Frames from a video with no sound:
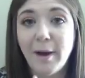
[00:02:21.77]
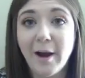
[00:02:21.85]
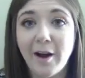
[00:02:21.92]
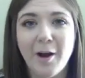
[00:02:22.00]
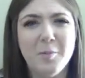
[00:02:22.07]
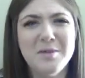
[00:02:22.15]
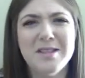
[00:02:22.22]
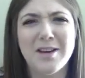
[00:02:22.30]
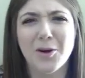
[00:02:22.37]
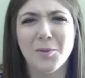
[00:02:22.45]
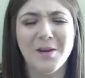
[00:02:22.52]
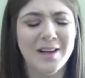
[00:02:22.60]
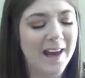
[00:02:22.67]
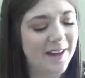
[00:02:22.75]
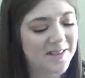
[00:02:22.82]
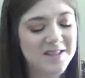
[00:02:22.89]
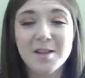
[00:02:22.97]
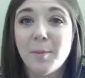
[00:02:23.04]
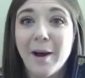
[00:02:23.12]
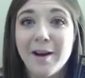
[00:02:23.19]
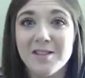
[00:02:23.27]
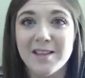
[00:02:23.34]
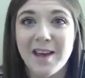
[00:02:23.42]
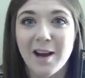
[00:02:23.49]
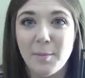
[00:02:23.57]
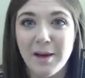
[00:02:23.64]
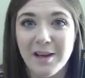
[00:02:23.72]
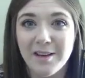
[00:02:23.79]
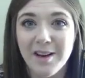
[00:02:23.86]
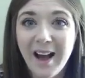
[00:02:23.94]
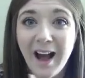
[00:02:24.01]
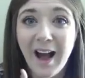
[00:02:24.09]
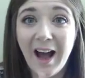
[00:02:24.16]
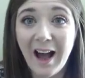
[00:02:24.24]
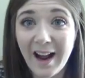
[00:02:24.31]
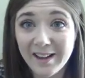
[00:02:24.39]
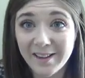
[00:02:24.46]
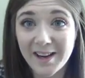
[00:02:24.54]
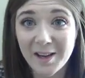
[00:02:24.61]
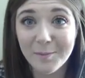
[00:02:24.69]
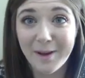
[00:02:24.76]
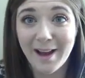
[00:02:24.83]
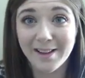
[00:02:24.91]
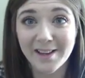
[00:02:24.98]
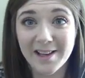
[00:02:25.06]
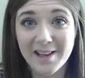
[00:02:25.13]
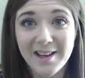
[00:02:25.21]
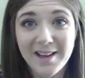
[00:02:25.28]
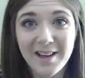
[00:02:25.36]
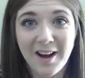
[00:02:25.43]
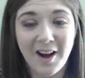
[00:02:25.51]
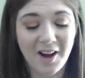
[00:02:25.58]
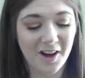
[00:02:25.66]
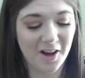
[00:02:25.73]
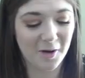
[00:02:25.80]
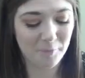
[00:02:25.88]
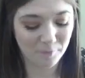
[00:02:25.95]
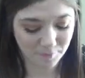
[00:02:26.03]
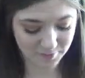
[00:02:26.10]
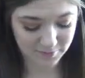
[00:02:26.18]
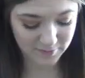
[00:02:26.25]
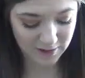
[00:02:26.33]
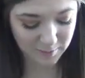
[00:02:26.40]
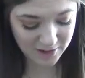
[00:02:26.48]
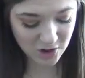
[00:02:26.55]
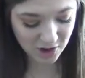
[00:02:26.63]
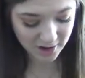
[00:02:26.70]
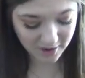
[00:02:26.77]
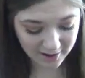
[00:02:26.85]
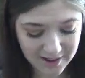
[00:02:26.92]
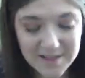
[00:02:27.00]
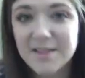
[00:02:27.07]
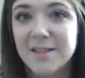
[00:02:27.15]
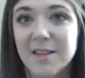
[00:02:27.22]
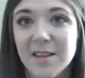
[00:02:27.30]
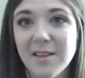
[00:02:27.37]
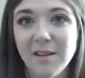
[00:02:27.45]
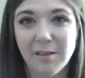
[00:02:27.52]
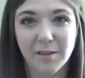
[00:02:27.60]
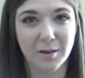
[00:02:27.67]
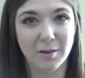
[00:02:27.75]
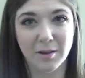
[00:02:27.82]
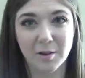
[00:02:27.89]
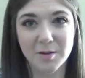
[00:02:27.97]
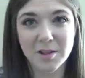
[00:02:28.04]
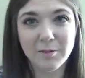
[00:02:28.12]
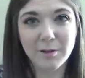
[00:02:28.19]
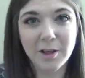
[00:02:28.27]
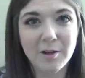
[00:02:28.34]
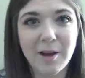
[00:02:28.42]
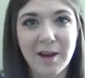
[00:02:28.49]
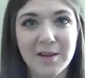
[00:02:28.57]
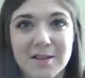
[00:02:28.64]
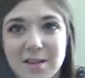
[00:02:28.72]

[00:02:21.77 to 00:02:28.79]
I almost said Urban Decay. This is the Pirates of the Caribbean highlighting palette. Um, let me try to like sit a little closer for you guys